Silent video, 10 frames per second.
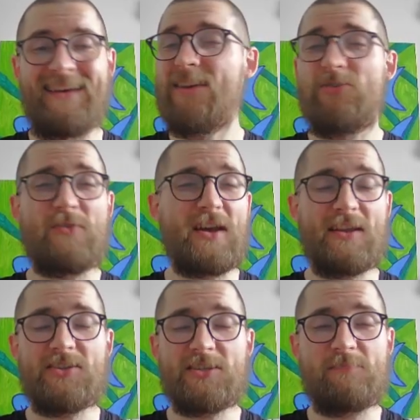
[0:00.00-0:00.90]
You
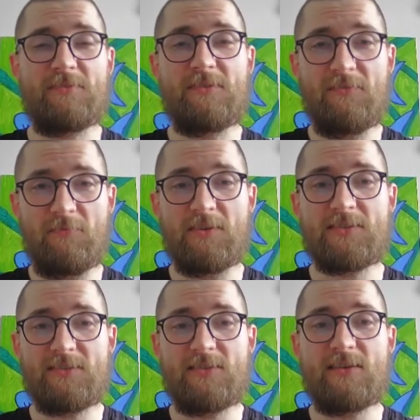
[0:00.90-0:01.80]
gotta just believe me,
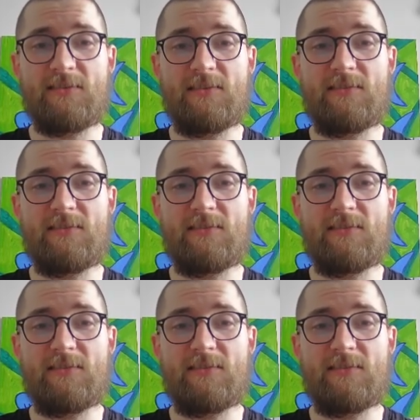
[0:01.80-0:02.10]
is the